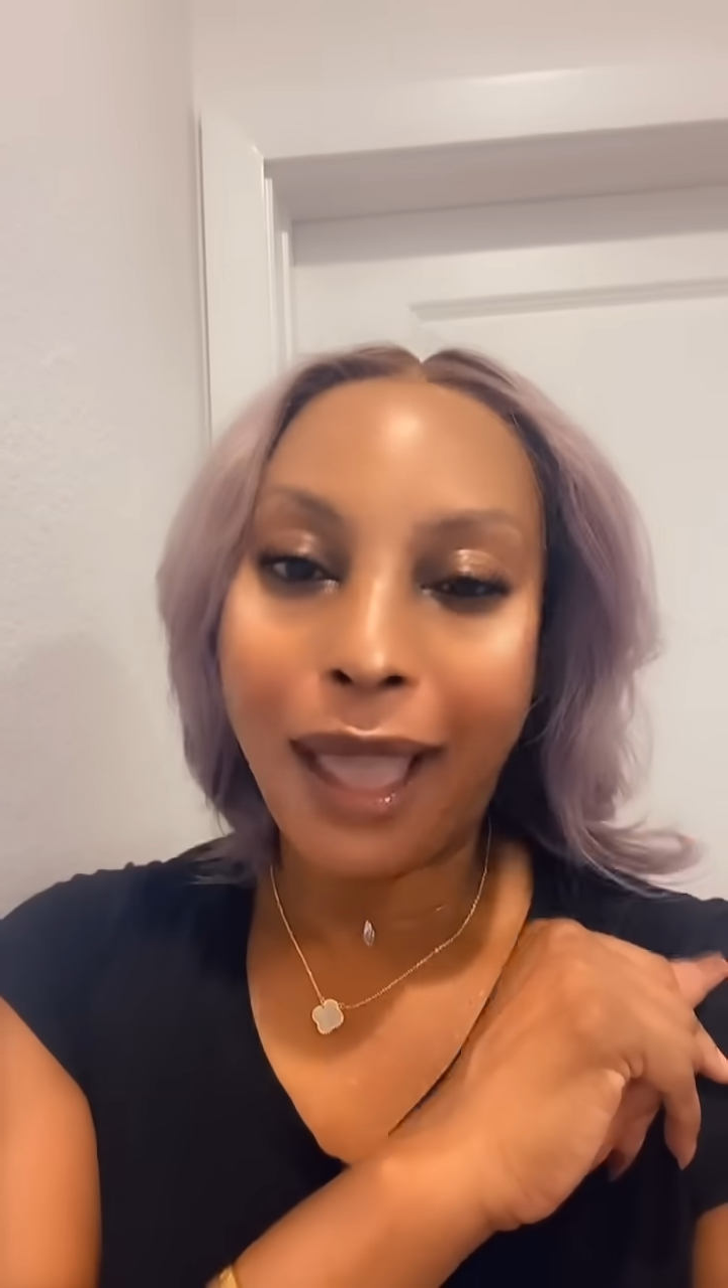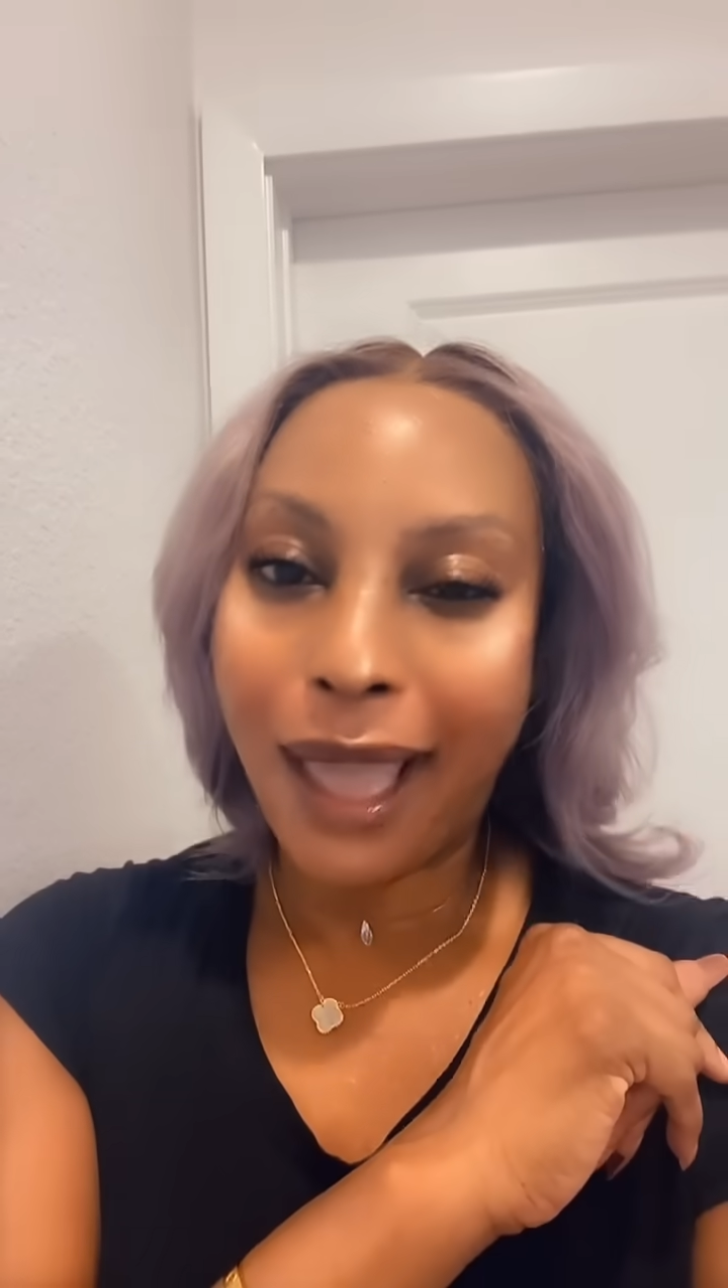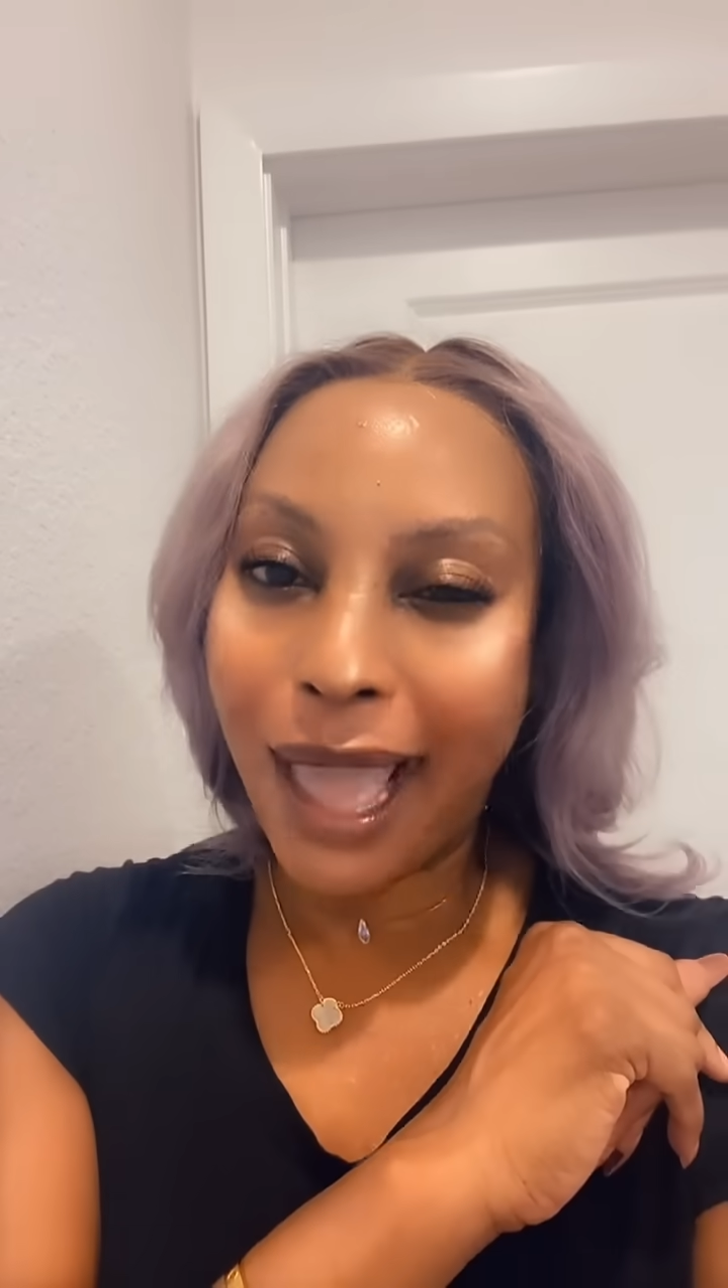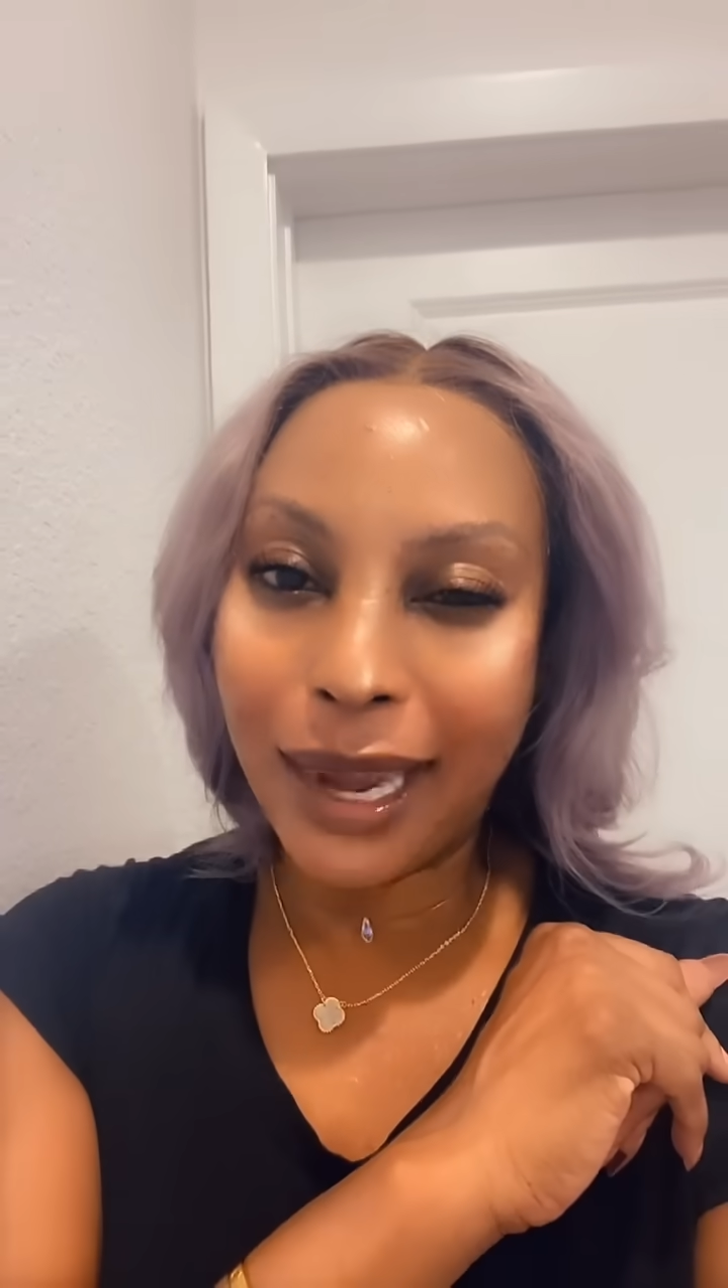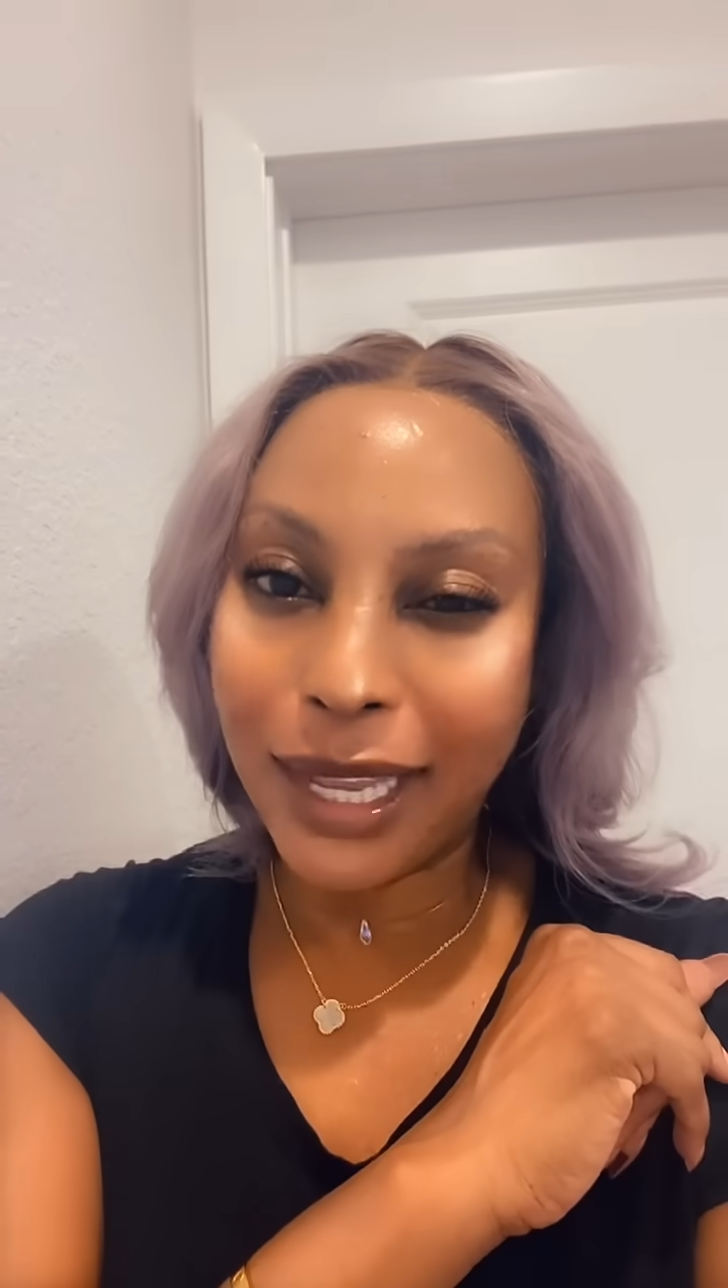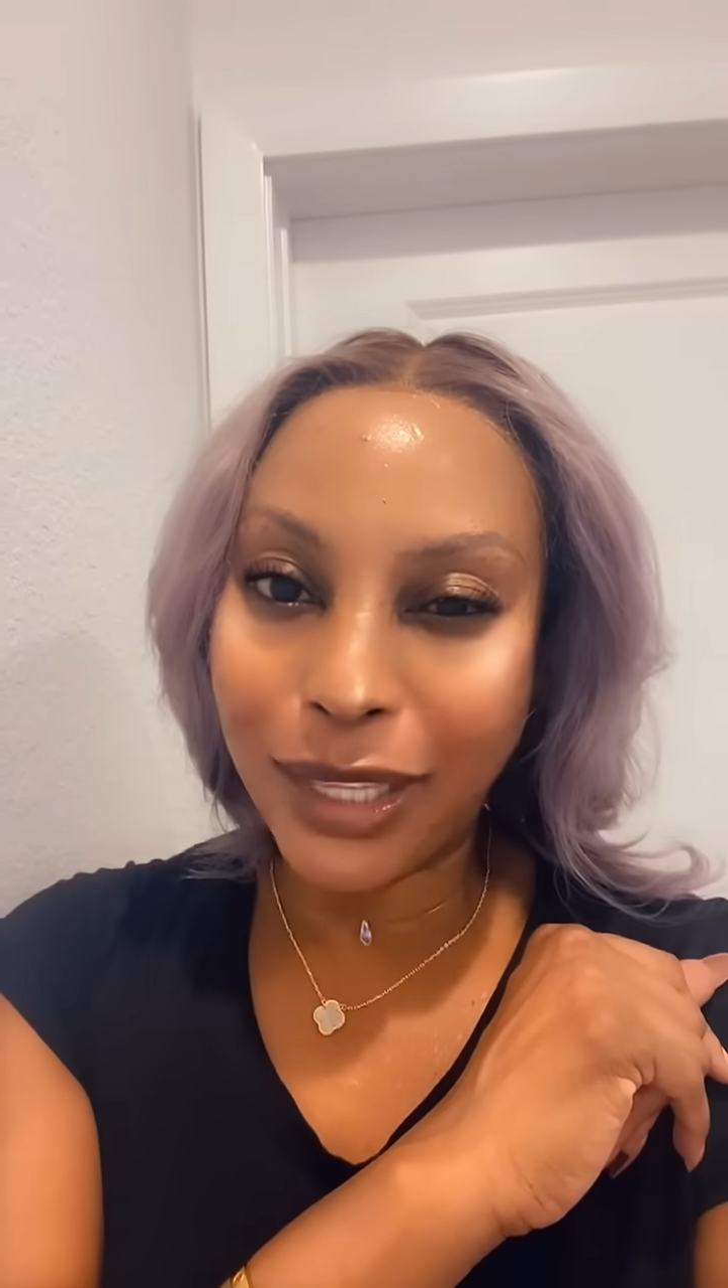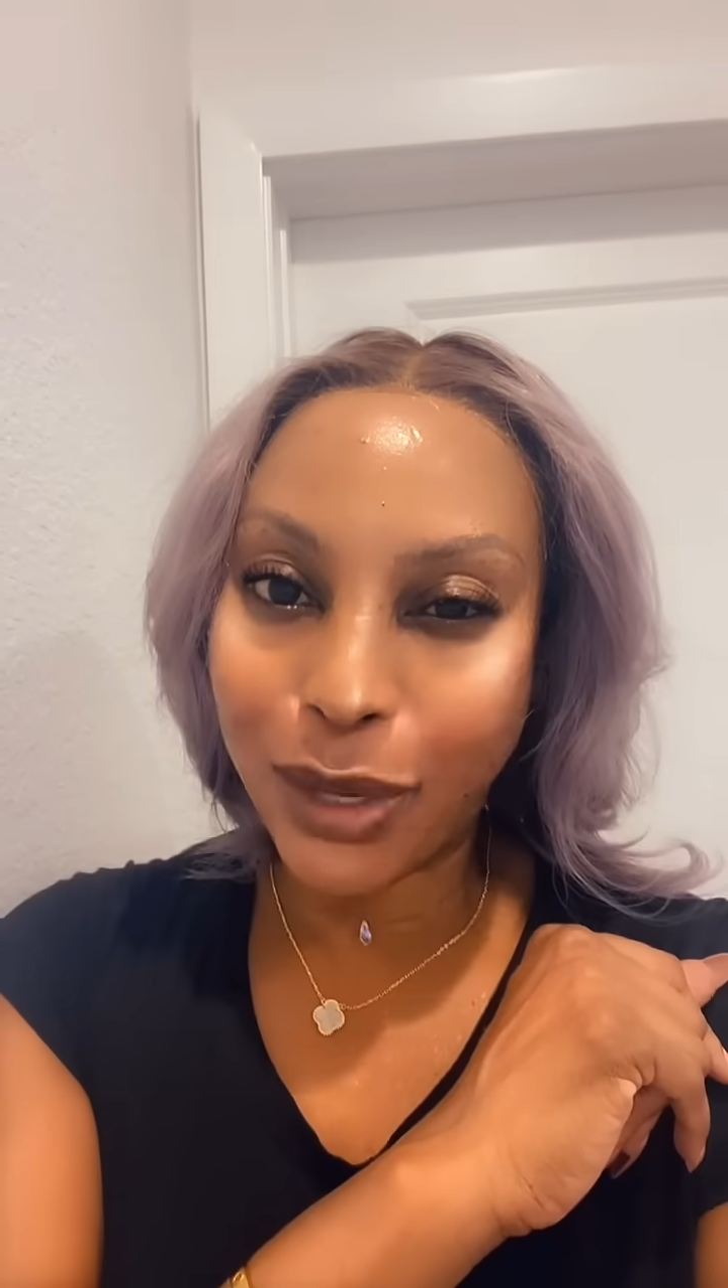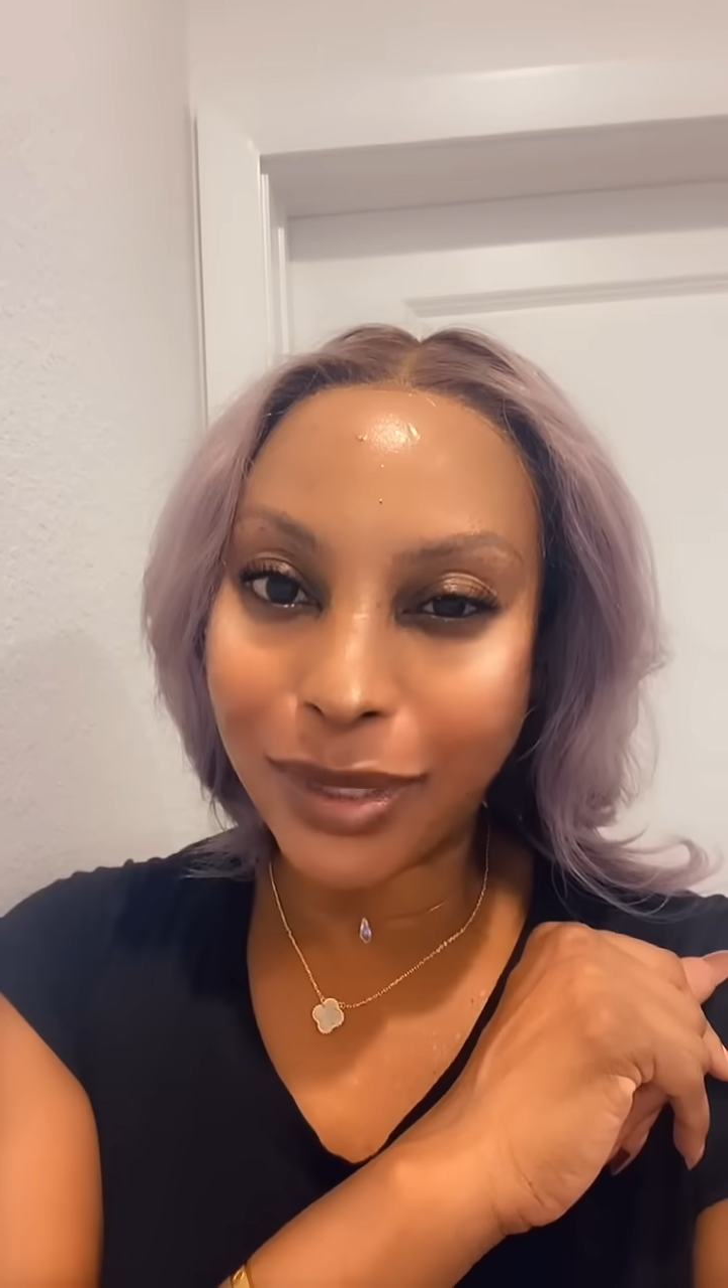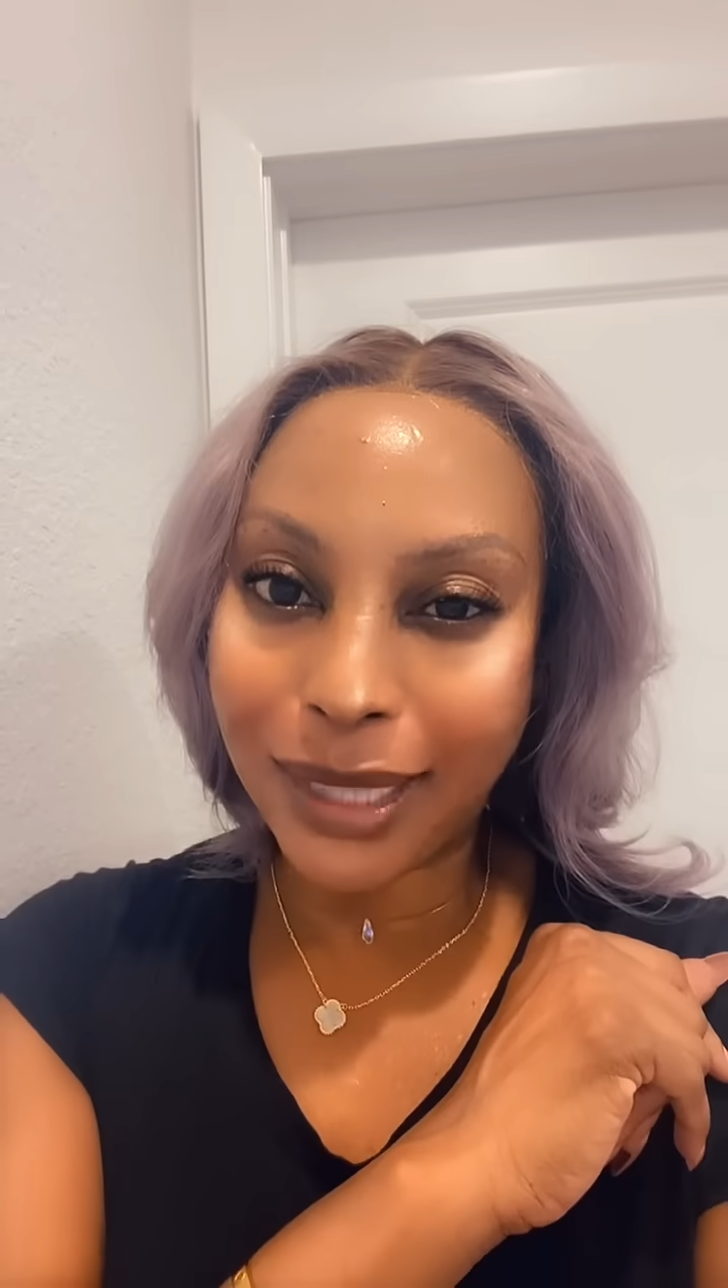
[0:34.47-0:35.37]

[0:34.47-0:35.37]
And he knows